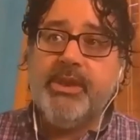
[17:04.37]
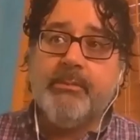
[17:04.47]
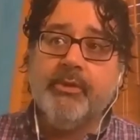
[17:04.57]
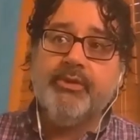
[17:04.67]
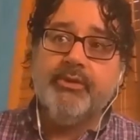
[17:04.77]
to be
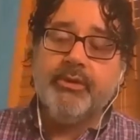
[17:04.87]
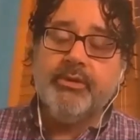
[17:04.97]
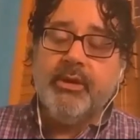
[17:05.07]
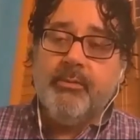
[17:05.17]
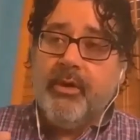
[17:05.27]
able to
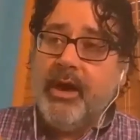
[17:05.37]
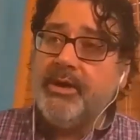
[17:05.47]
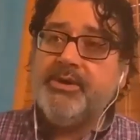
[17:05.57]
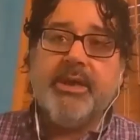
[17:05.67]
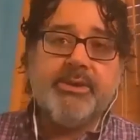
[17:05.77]

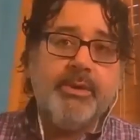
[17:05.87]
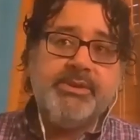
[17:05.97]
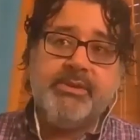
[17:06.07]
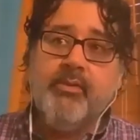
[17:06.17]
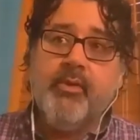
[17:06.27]
prioritize
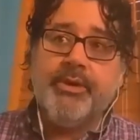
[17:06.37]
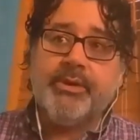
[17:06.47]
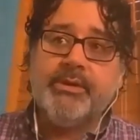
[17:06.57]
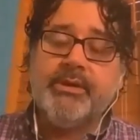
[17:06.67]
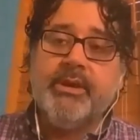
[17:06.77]
what's
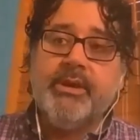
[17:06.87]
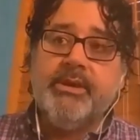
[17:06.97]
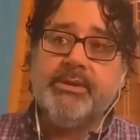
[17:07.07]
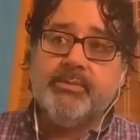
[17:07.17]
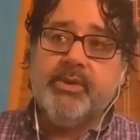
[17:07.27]
important.
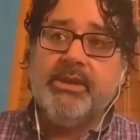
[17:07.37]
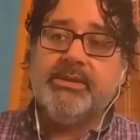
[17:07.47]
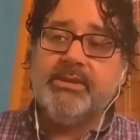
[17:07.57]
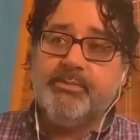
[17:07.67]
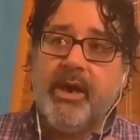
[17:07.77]
In some
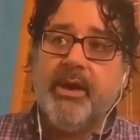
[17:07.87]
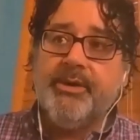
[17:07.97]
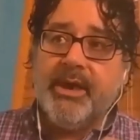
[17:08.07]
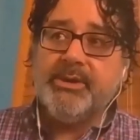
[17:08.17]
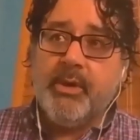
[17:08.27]
cases,
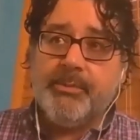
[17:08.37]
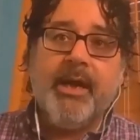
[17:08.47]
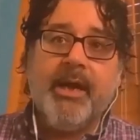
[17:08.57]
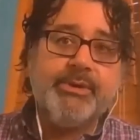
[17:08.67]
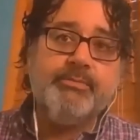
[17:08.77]
prioritize what
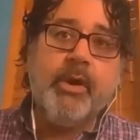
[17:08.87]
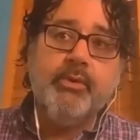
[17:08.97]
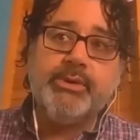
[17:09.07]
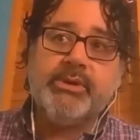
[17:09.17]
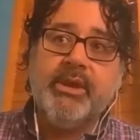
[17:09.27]
matters
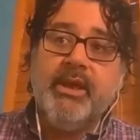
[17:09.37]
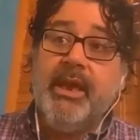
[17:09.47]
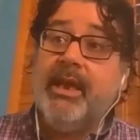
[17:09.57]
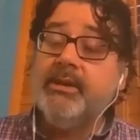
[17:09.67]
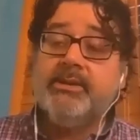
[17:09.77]
most.
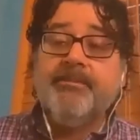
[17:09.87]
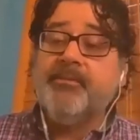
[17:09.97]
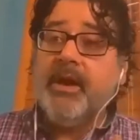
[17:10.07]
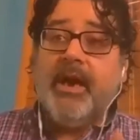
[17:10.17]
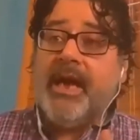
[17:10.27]
And
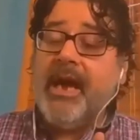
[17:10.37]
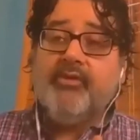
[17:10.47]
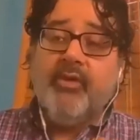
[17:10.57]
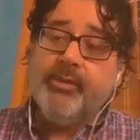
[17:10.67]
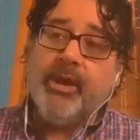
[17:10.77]
I
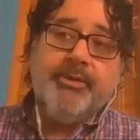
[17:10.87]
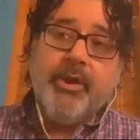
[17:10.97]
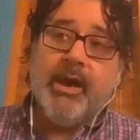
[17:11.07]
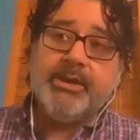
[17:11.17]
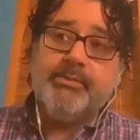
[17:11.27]
have to applaud
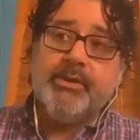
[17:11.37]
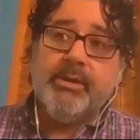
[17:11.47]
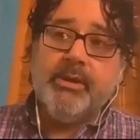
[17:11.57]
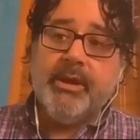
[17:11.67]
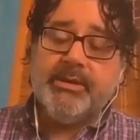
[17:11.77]
the
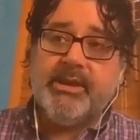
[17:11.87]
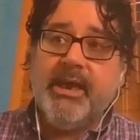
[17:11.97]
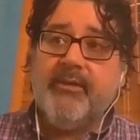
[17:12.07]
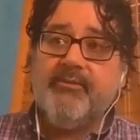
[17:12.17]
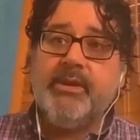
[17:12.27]
hospital
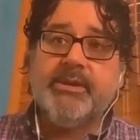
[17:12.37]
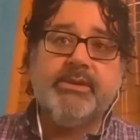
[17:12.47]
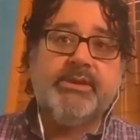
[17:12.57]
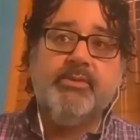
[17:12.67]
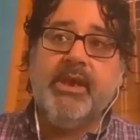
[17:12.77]
staff, because
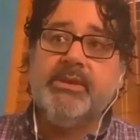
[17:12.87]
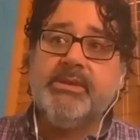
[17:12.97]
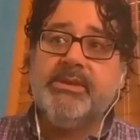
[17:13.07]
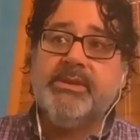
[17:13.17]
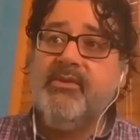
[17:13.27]
in some
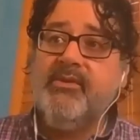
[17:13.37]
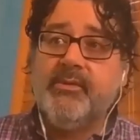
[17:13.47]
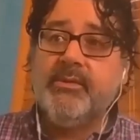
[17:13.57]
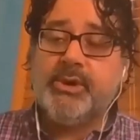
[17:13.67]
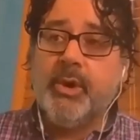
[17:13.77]
cases they've
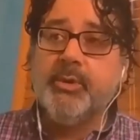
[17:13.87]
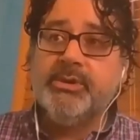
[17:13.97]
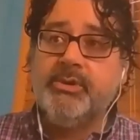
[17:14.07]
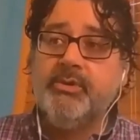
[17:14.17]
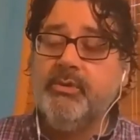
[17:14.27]
even
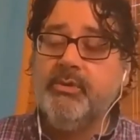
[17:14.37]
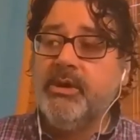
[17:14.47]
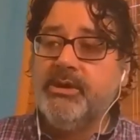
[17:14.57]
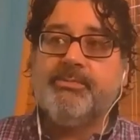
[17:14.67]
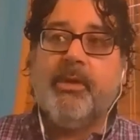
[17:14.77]
chosen to
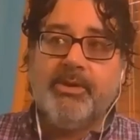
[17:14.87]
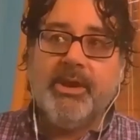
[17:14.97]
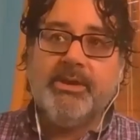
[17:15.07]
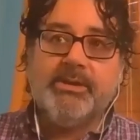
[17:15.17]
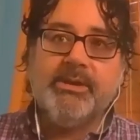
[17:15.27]

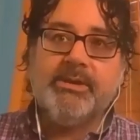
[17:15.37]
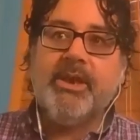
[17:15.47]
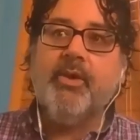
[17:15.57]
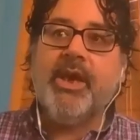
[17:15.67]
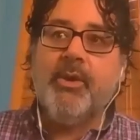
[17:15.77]
spontaneously
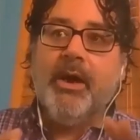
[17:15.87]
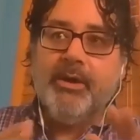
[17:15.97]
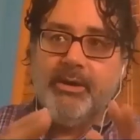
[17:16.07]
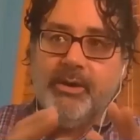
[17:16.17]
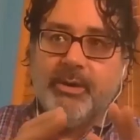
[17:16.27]
say, okay,
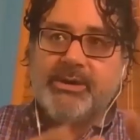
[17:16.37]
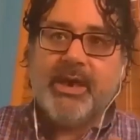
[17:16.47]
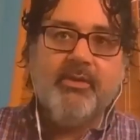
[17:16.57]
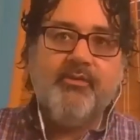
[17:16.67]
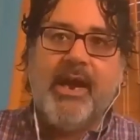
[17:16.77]
well, your
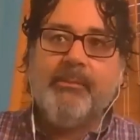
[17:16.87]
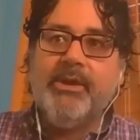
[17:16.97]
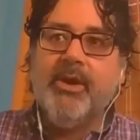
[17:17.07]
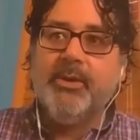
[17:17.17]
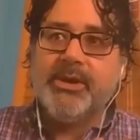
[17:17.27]
side of the family
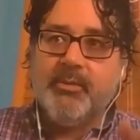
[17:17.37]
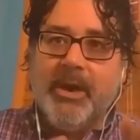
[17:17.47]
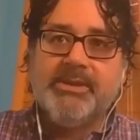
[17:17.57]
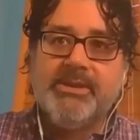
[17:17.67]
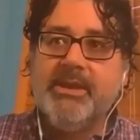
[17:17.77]
goes on
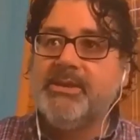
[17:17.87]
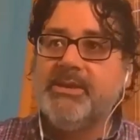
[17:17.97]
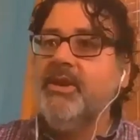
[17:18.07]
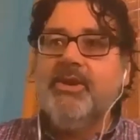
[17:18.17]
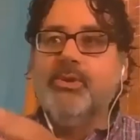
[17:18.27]
Wednesdays,
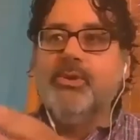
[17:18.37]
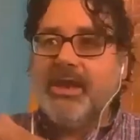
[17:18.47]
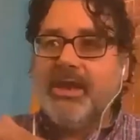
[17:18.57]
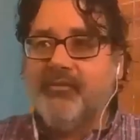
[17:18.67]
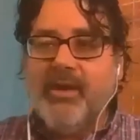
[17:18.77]
your
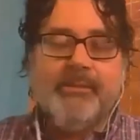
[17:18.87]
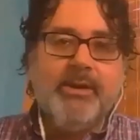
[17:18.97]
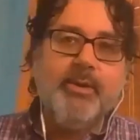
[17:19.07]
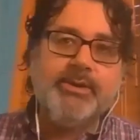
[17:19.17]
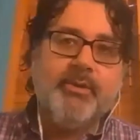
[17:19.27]
side of the family
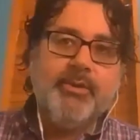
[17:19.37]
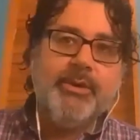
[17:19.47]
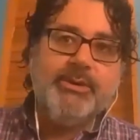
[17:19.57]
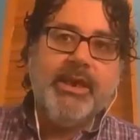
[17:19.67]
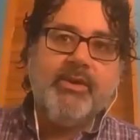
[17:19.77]
goes on
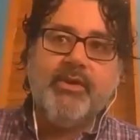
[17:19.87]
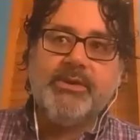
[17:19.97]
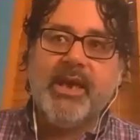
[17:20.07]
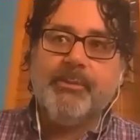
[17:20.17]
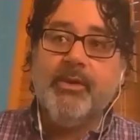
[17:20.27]
Thursdays, for
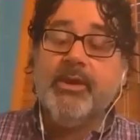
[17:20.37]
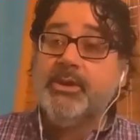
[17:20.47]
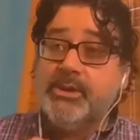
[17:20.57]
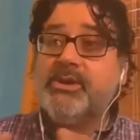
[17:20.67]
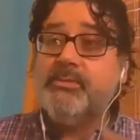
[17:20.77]
example,
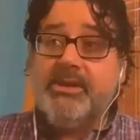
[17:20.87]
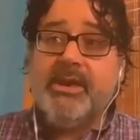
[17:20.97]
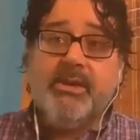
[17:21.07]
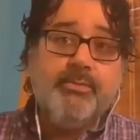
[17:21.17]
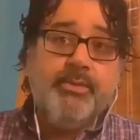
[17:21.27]
just to
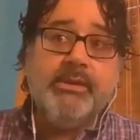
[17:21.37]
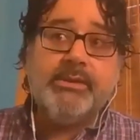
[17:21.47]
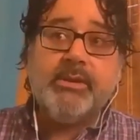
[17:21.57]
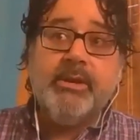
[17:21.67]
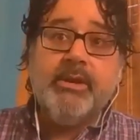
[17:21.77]
maintain the
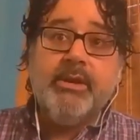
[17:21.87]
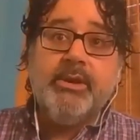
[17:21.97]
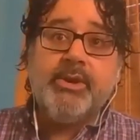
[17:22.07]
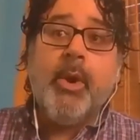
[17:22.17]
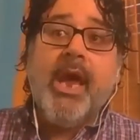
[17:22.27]
peace.
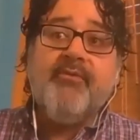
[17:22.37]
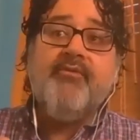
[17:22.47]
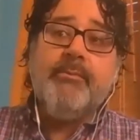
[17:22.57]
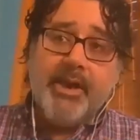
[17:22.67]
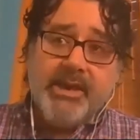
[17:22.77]
So
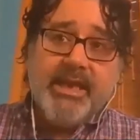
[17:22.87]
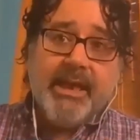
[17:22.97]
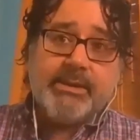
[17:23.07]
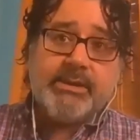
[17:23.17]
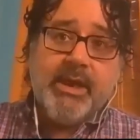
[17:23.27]
everybody
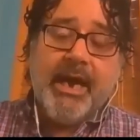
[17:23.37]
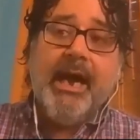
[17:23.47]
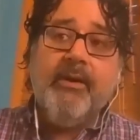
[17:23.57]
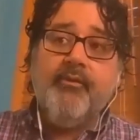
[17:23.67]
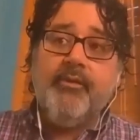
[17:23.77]
gets to
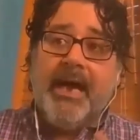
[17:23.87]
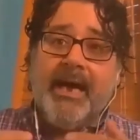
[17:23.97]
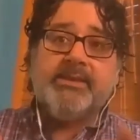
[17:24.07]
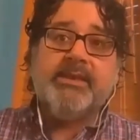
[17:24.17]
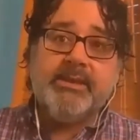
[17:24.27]
have
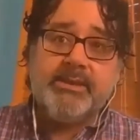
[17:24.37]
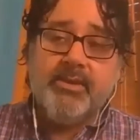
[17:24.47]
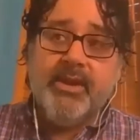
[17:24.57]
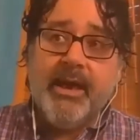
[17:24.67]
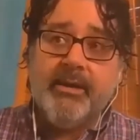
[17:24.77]
access
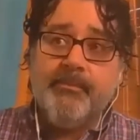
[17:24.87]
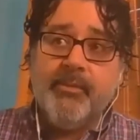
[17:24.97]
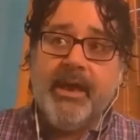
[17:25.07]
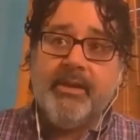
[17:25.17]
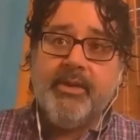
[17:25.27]
to
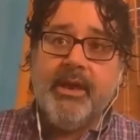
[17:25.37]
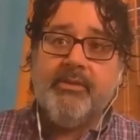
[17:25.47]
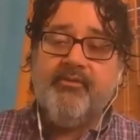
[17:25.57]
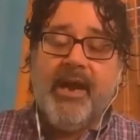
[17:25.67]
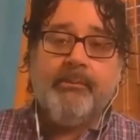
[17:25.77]

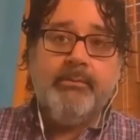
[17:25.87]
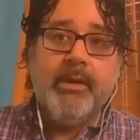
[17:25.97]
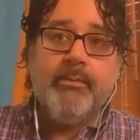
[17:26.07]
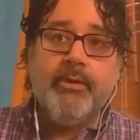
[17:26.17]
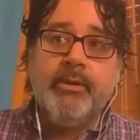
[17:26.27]
that family
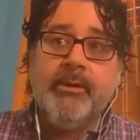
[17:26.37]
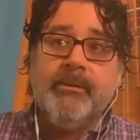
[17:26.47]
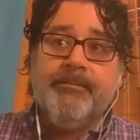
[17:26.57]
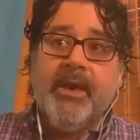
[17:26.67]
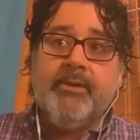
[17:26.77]
member,
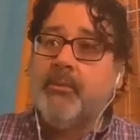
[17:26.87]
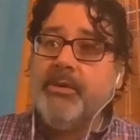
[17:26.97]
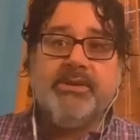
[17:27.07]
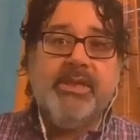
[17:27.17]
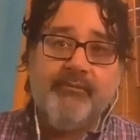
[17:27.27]
and
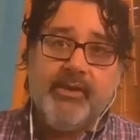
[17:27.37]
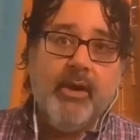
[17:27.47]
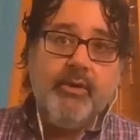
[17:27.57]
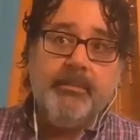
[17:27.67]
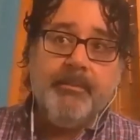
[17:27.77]
nobody's left
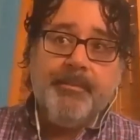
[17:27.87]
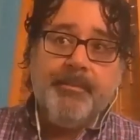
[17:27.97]
out.